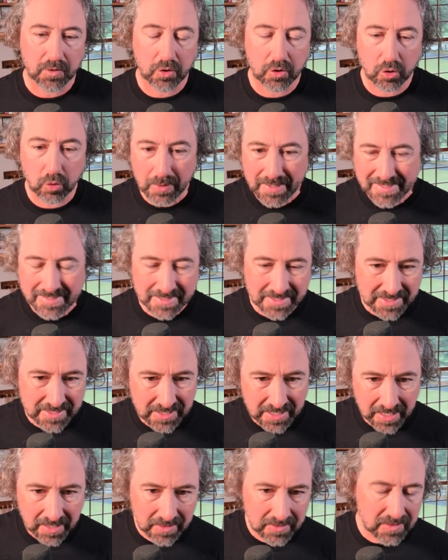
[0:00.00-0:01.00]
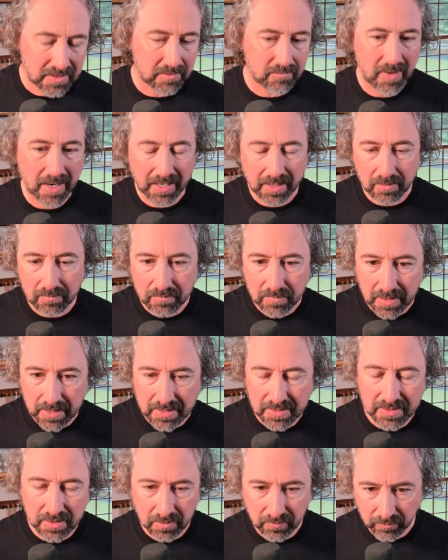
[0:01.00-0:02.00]
grease the skids and make it
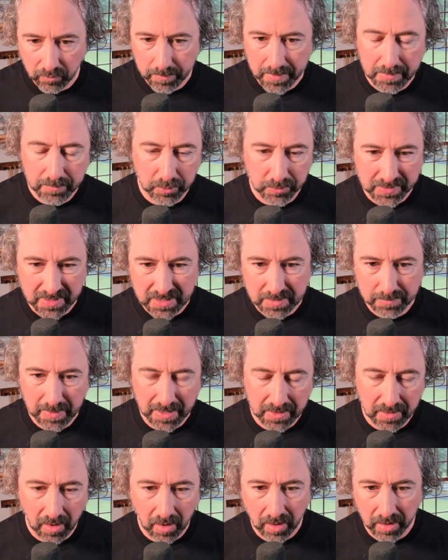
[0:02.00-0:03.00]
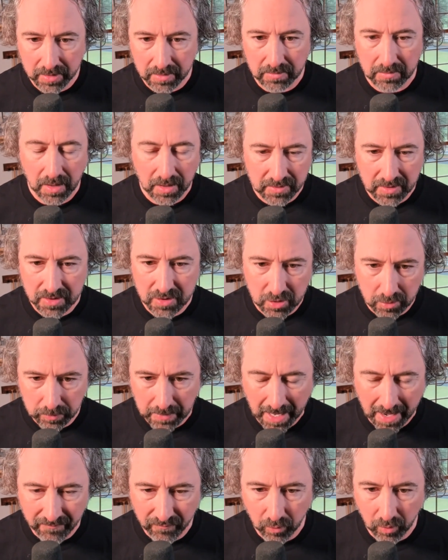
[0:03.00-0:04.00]
easier for people to spend on a digital
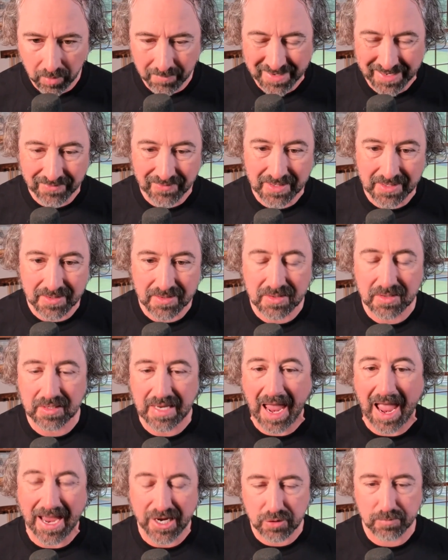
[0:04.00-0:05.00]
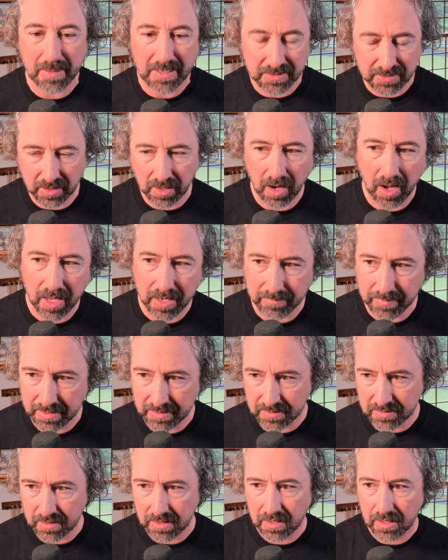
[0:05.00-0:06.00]
platform in these cash based
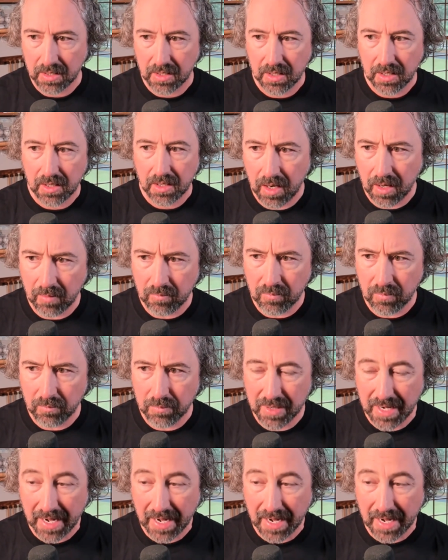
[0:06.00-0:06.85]
economies. Um, but